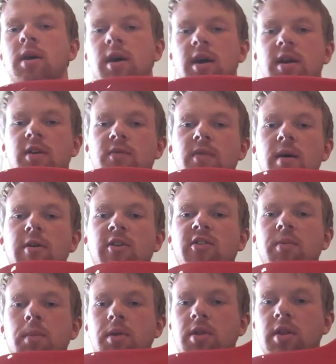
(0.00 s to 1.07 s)
which is very
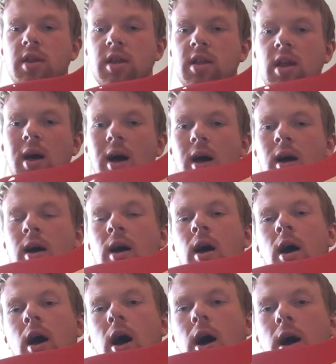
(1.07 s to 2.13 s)
similar to the guitar,
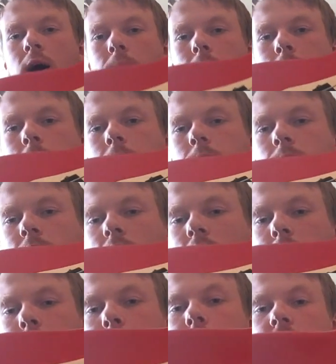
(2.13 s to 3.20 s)

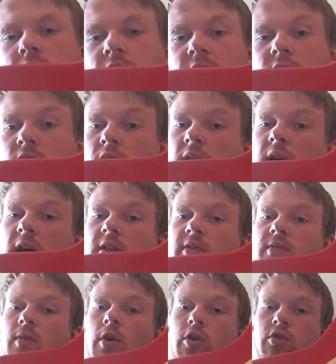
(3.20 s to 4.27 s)
but it only
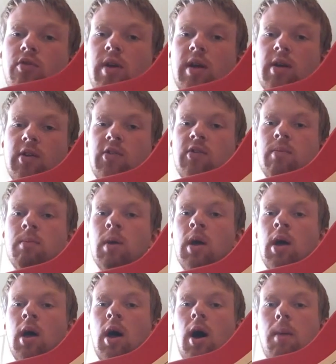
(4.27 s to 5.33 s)
has 4 strings.
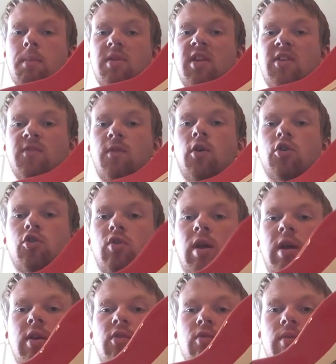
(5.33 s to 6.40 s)
These 4
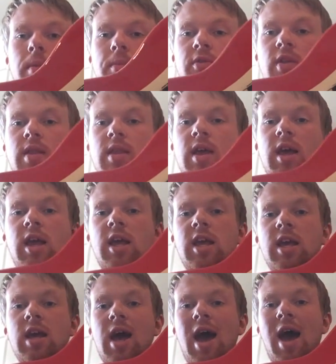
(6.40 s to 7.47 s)
strings represent the
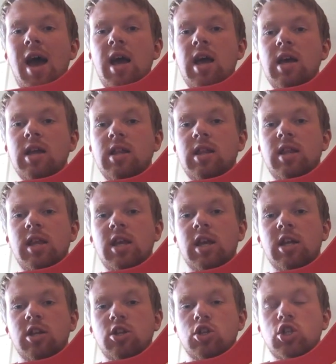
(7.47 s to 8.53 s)
E, A, D
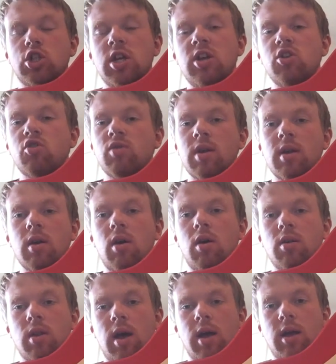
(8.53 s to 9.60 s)
and the G string
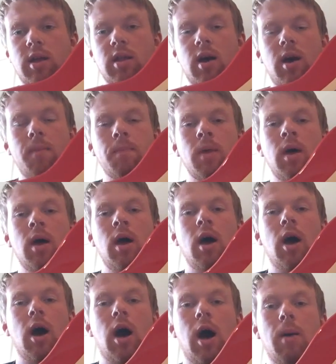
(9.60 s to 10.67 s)
on a guitar,
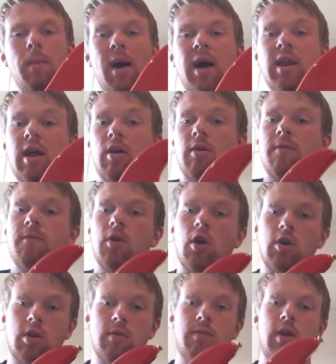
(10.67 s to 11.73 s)
and are a full
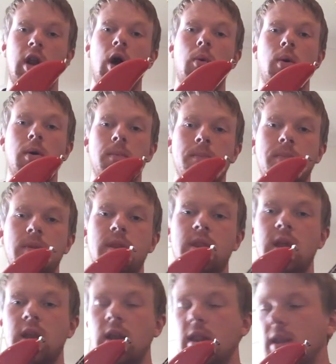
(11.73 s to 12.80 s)
octave lower
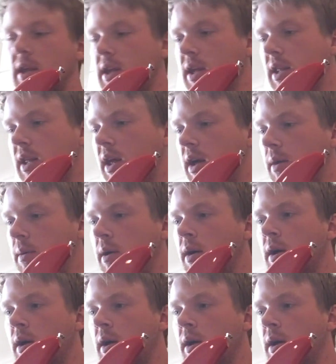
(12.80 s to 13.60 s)
than the guitar.